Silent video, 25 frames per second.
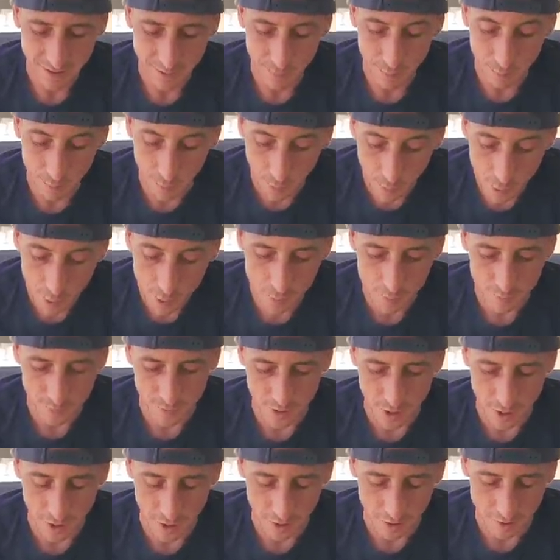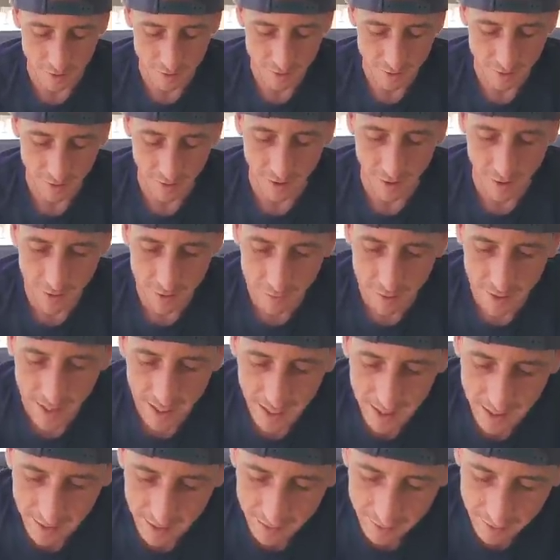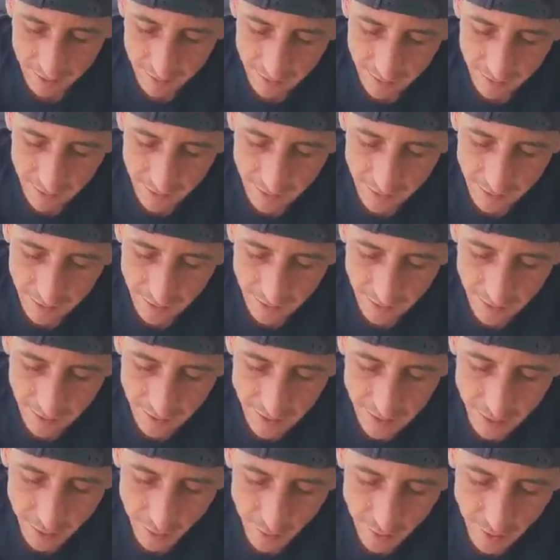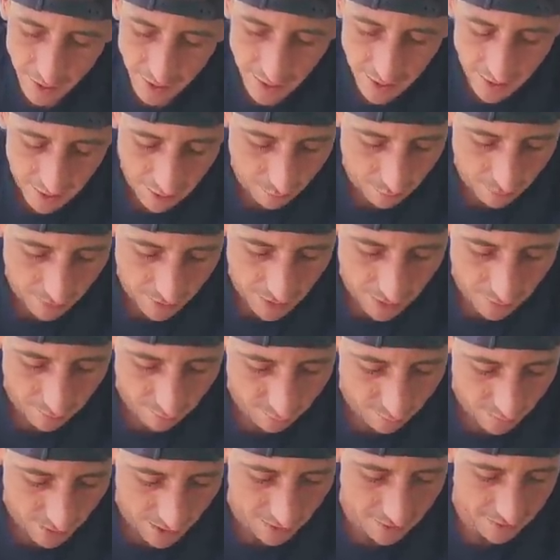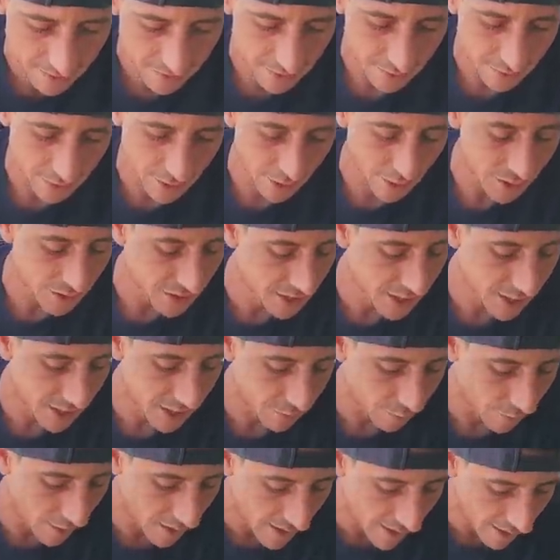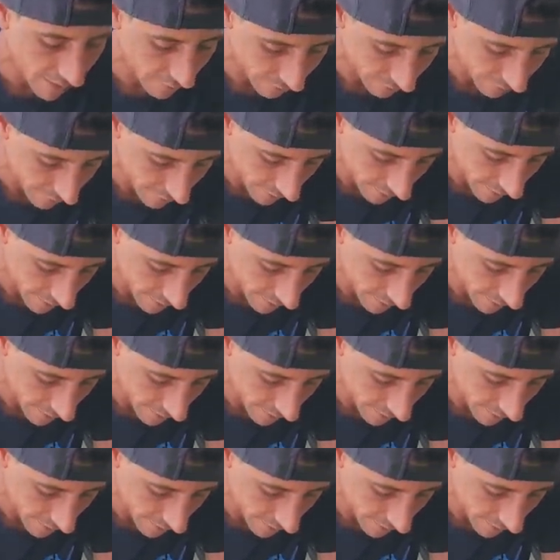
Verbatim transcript: Boom, dude. All right. Let's see what we got. What if, man? 13. What if?